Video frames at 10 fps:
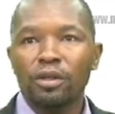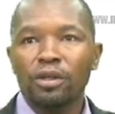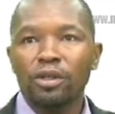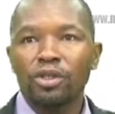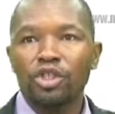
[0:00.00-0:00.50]

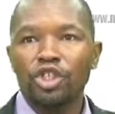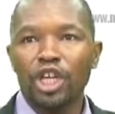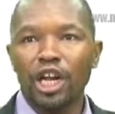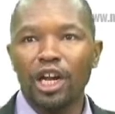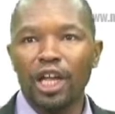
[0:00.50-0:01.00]

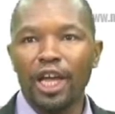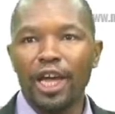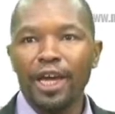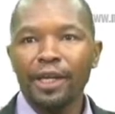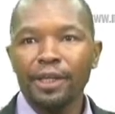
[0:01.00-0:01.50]
shell
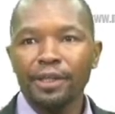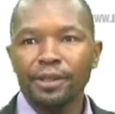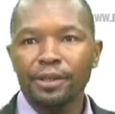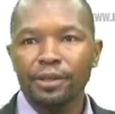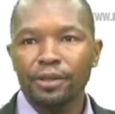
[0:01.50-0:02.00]
A
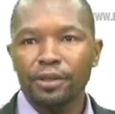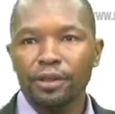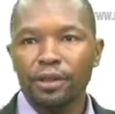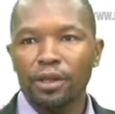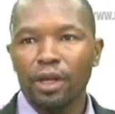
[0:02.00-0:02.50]

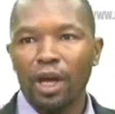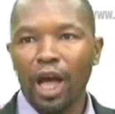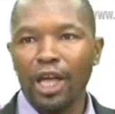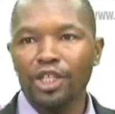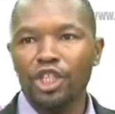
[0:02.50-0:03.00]

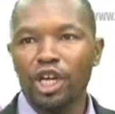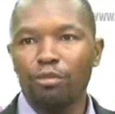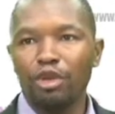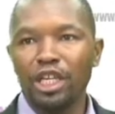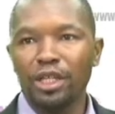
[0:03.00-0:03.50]
and shell
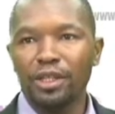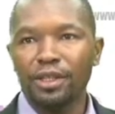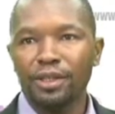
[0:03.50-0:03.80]
B